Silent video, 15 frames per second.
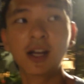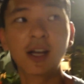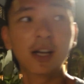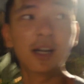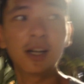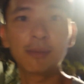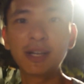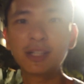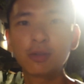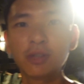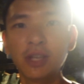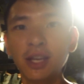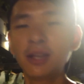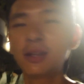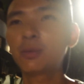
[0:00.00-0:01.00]
Uh, but it's
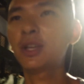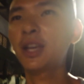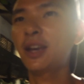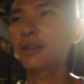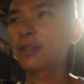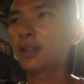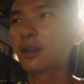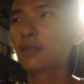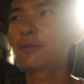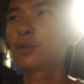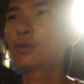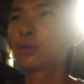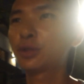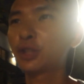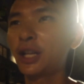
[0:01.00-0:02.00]
okay. We had a
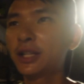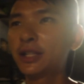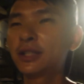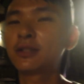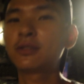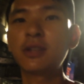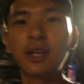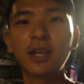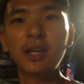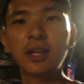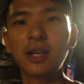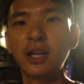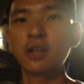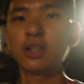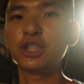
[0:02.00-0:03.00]
few shinies
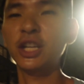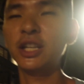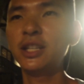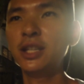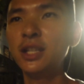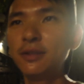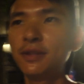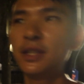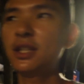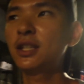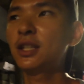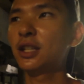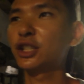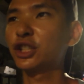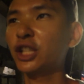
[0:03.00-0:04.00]
today. I got shiny
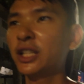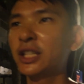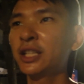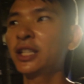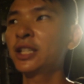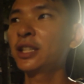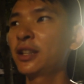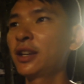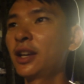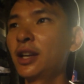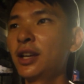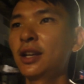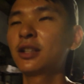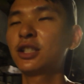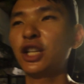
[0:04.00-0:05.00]
Eevee, a shiny,
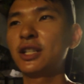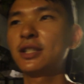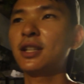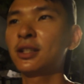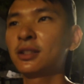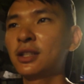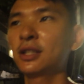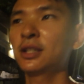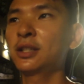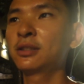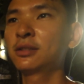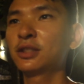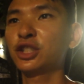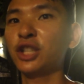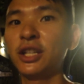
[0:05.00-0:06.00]
shiny
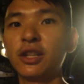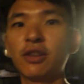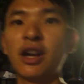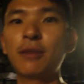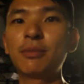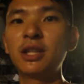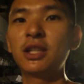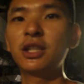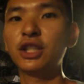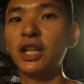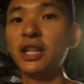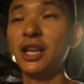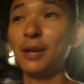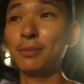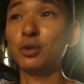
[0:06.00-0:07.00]
Sunkern, shiny Krabby,
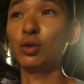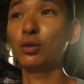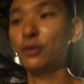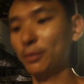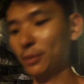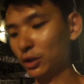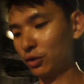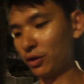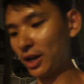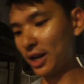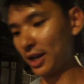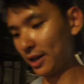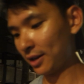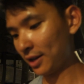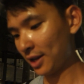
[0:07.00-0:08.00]
shiny Absol from the
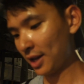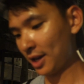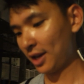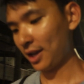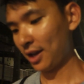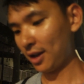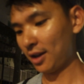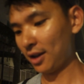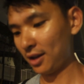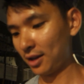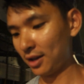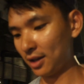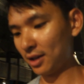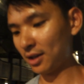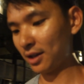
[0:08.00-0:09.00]
tray.
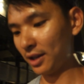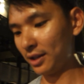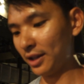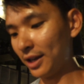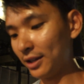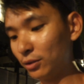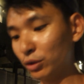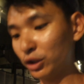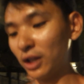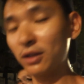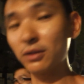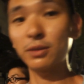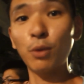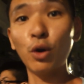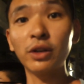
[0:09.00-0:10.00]
Uh, and there are still
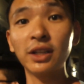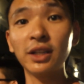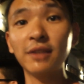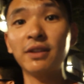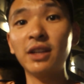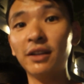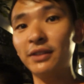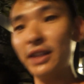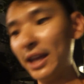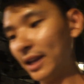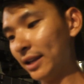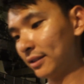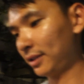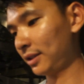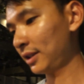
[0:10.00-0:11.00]
Shuckles spawning even after
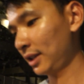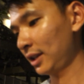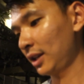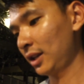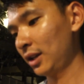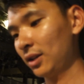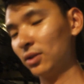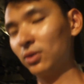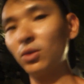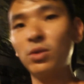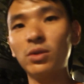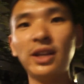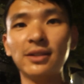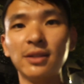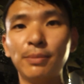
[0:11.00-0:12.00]
8.
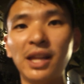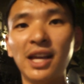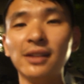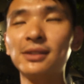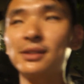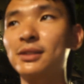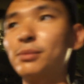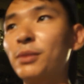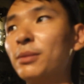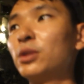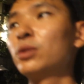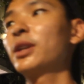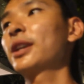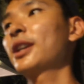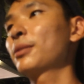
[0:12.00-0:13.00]
So that's a plus. Maybe
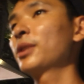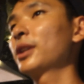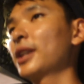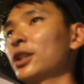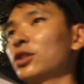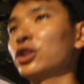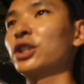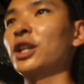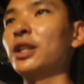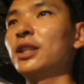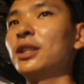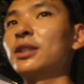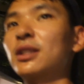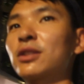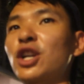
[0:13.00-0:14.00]
you can come here and catch your
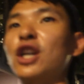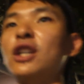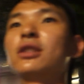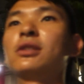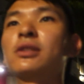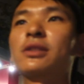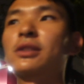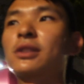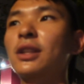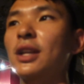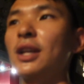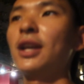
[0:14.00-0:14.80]
shiny Shuckles.